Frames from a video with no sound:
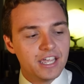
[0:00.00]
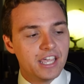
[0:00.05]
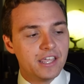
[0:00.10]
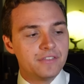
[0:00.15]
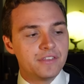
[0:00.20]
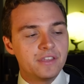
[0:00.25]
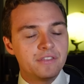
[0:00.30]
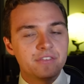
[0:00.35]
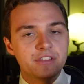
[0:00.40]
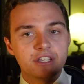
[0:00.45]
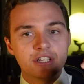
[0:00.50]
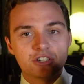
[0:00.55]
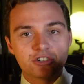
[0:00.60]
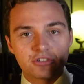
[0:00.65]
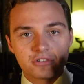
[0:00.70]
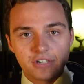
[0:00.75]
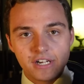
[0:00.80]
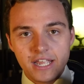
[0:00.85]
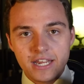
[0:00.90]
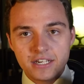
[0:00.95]
and then the
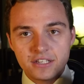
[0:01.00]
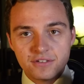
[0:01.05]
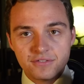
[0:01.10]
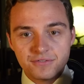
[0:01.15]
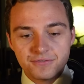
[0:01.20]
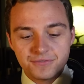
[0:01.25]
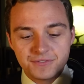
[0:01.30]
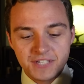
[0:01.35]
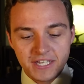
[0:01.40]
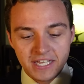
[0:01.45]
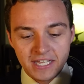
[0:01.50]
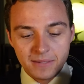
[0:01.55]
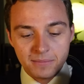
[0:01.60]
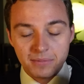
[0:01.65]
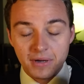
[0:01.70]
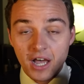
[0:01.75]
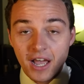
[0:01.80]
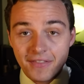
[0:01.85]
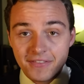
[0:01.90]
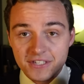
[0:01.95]
creative team
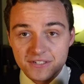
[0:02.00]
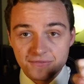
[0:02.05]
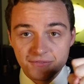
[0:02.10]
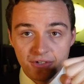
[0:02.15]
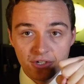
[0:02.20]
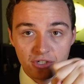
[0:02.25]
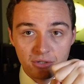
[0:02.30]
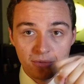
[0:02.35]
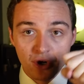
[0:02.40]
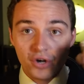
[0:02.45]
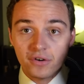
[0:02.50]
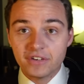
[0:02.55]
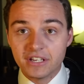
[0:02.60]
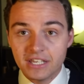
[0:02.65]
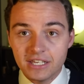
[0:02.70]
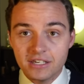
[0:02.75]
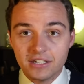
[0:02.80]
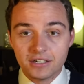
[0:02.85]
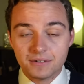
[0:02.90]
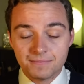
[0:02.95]
behind this film over
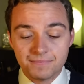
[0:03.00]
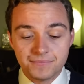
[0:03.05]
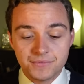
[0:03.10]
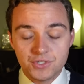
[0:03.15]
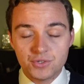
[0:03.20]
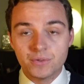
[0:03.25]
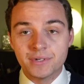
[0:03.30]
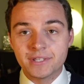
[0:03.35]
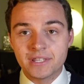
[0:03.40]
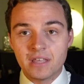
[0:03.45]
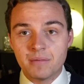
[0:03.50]
here, doing